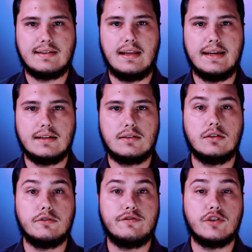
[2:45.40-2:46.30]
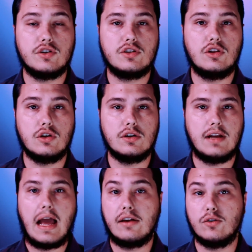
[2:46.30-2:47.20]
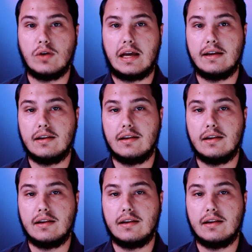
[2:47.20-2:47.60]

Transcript: like to first learn how to ride a